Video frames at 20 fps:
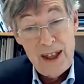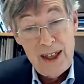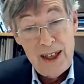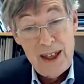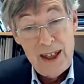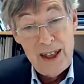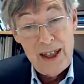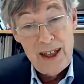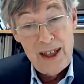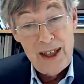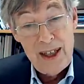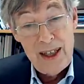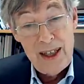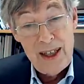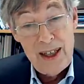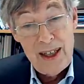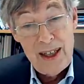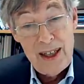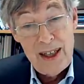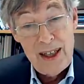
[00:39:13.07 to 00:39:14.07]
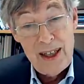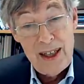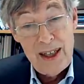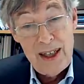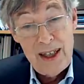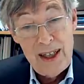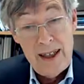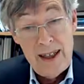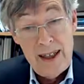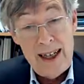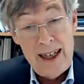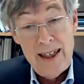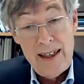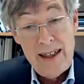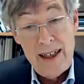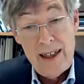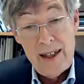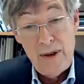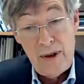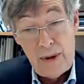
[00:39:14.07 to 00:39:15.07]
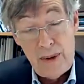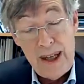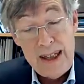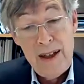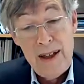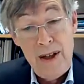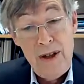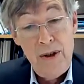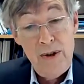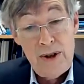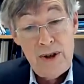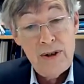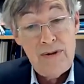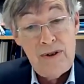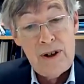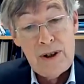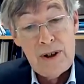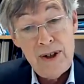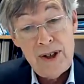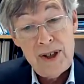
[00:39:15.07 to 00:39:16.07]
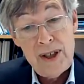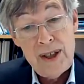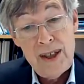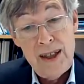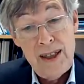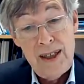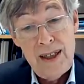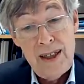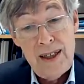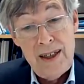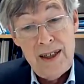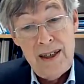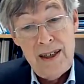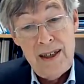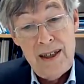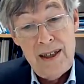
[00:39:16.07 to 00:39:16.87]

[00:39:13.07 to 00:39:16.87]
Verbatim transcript: decided to threaten the use of force early